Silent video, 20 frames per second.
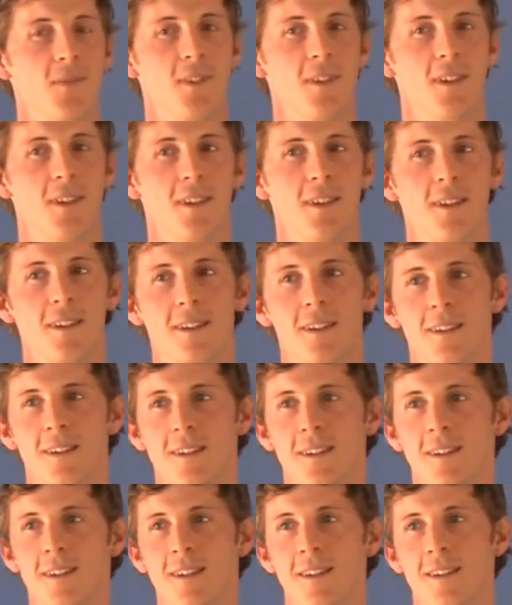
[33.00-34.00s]

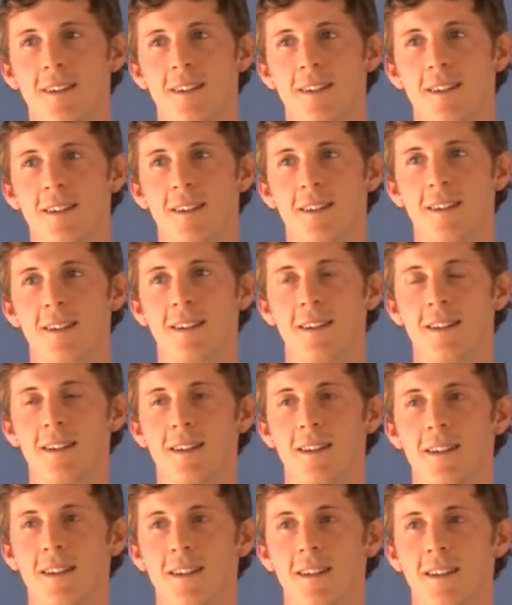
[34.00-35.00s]

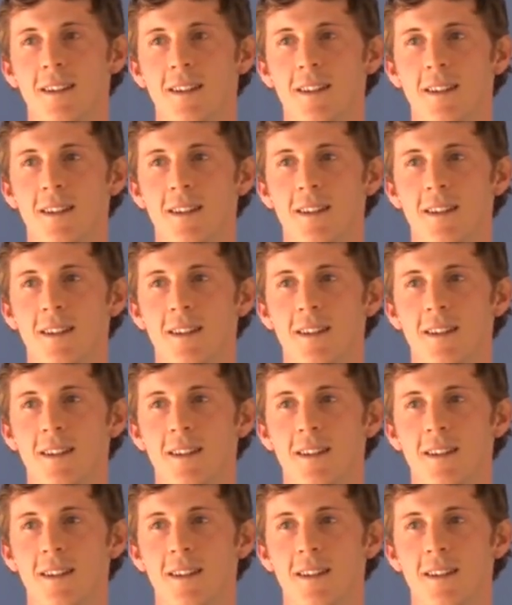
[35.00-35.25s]
Nobody speaks.